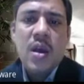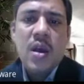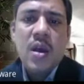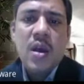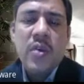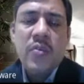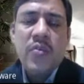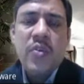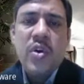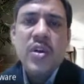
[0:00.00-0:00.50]

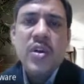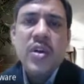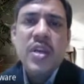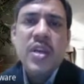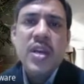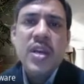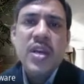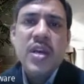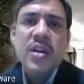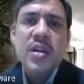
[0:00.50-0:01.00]
for
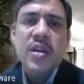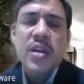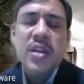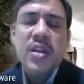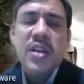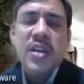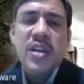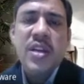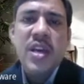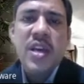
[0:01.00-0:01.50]
here in
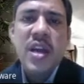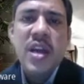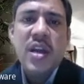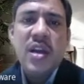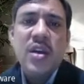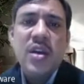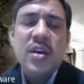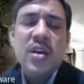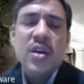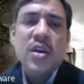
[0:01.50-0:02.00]
India,
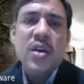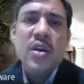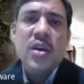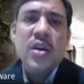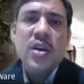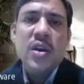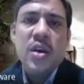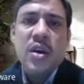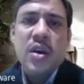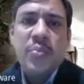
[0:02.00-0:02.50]

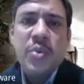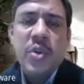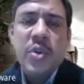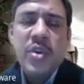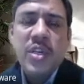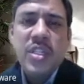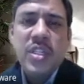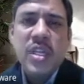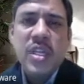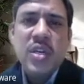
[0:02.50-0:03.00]

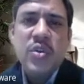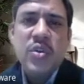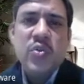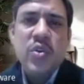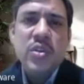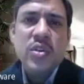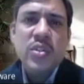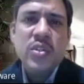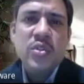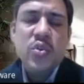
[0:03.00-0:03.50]
previously it
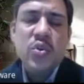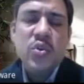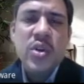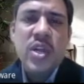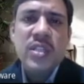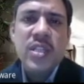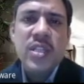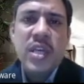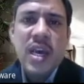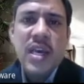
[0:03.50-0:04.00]
was known
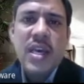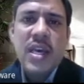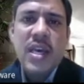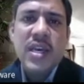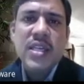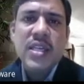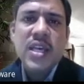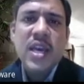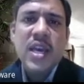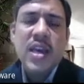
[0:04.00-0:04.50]
as
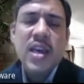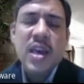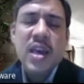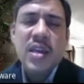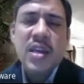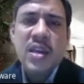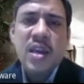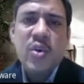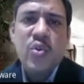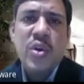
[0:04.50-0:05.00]
ISI, and
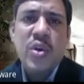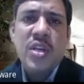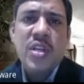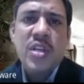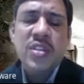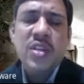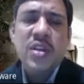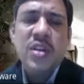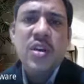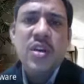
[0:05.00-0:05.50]
now it is
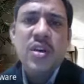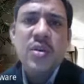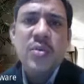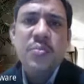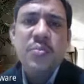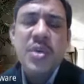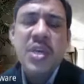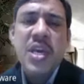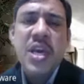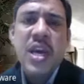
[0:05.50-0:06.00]
a
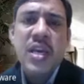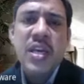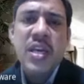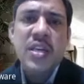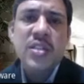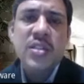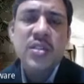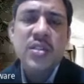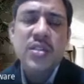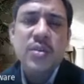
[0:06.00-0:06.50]

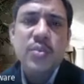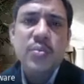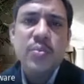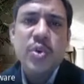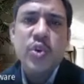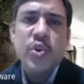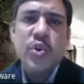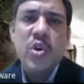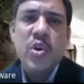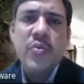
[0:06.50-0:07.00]
BIS,
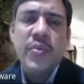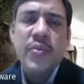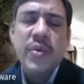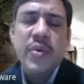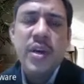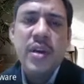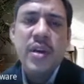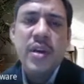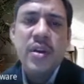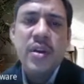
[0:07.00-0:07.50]
Bureau
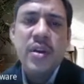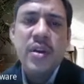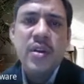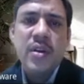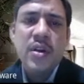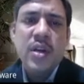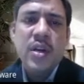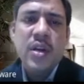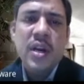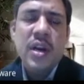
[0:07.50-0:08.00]

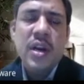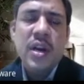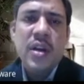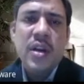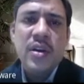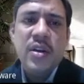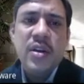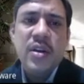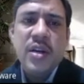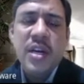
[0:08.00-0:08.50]

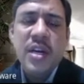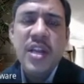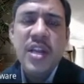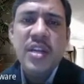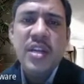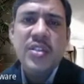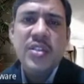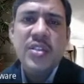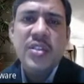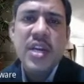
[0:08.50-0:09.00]
of Indian
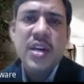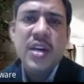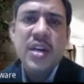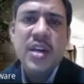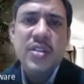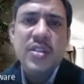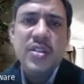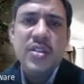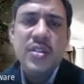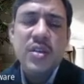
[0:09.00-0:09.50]

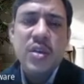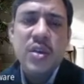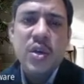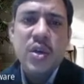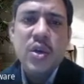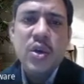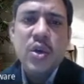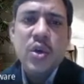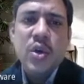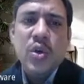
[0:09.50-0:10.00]
Standards.
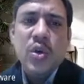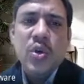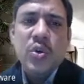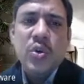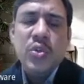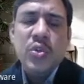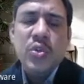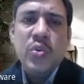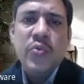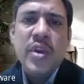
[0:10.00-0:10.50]

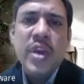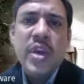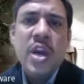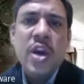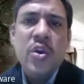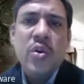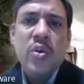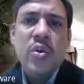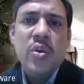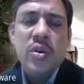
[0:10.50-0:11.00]
So we
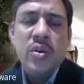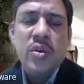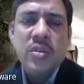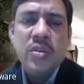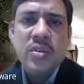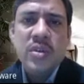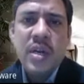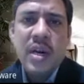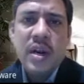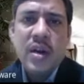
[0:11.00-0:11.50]
have
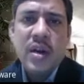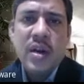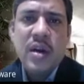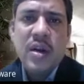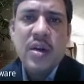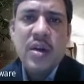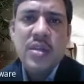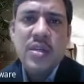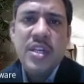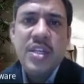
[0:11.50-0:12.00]

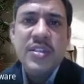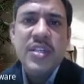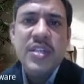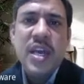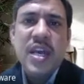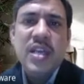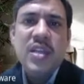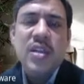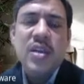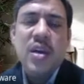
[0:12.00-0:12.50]

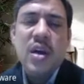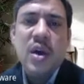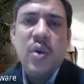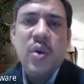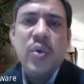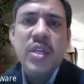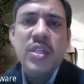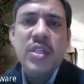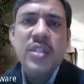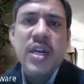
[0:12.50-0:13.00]
designed
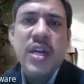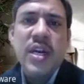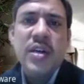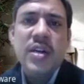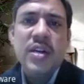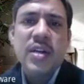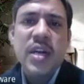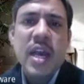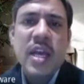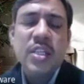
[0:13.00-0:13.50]
our
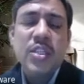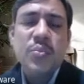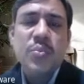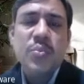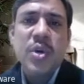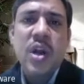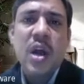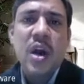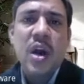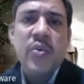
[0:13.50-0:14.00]
standard as per
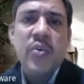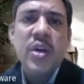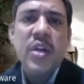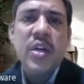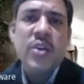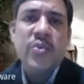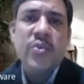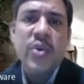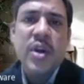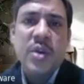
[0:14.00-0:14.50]
our
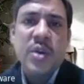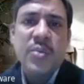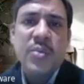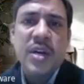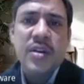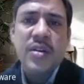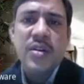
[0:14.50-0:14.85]
requirement.